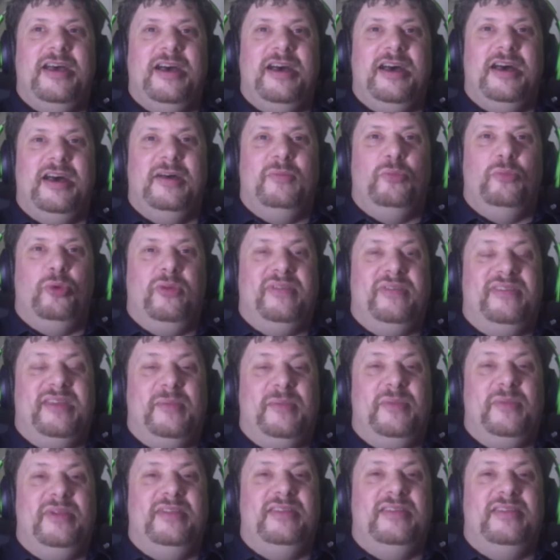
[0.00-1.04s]
with
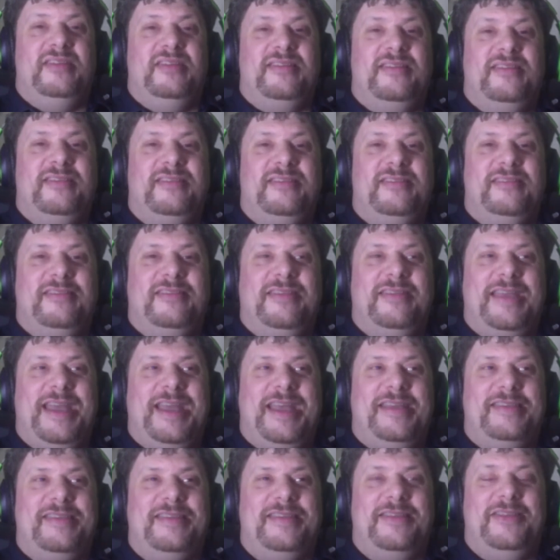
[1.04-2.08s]
Simmons
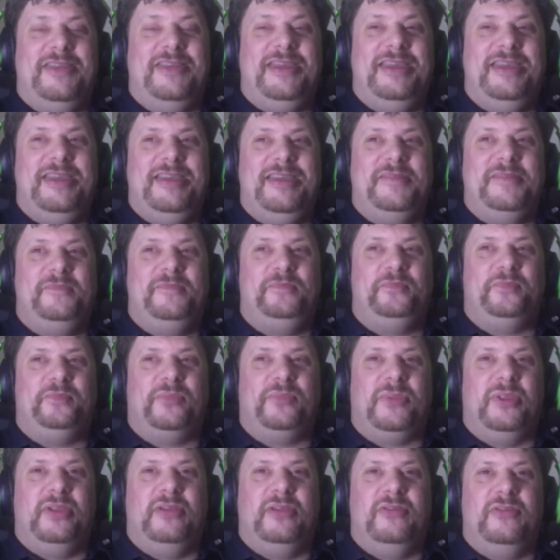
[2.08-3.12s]
as the
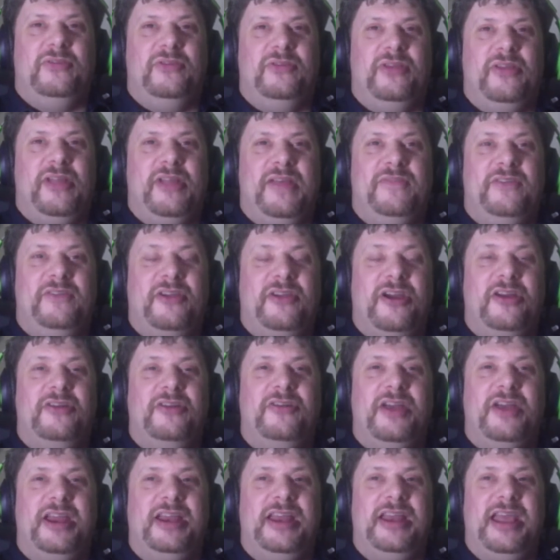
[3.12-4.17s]
left guard
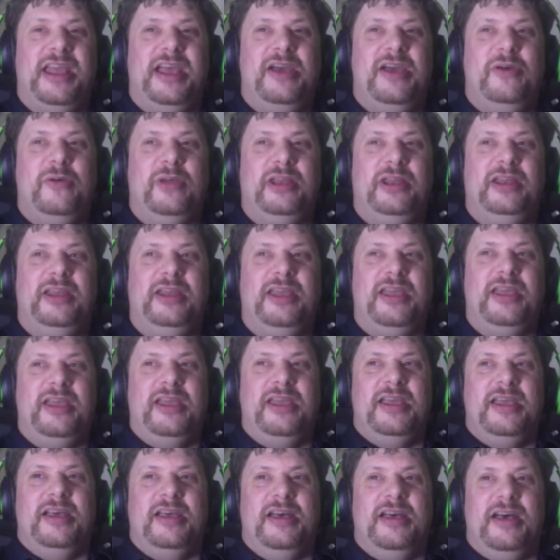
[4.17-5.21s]
right now, and
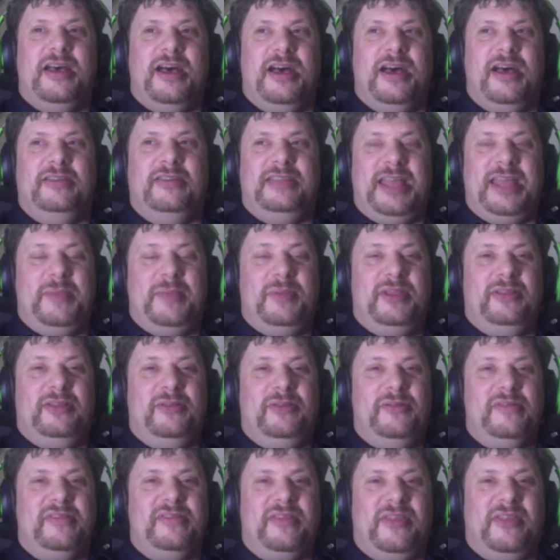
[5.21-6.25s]
Damian
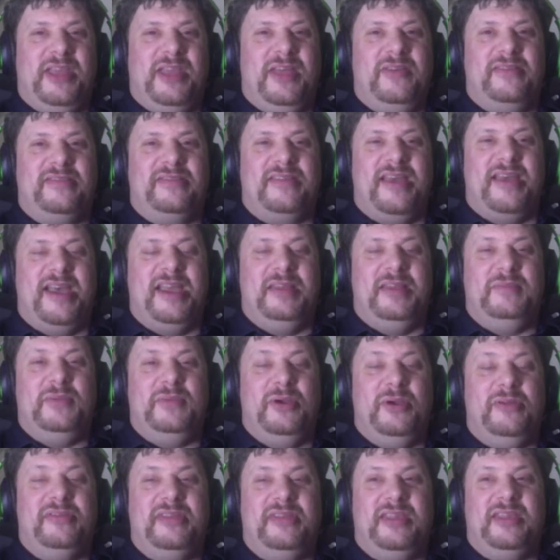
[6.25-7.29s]
Lewis at the other side and
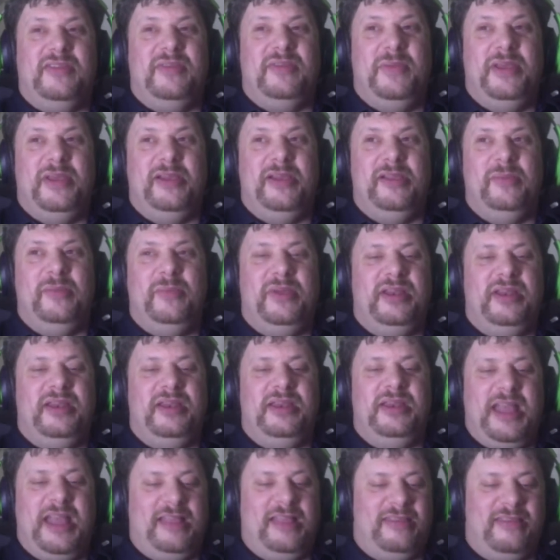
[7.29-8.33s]
Posick in the middle, but
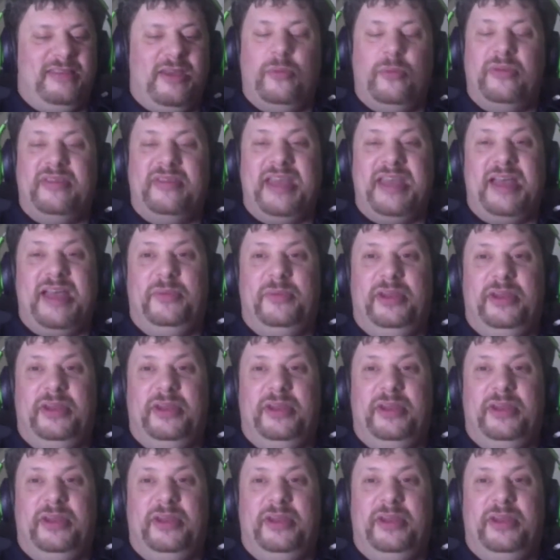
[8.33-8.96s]
that's not what's happening.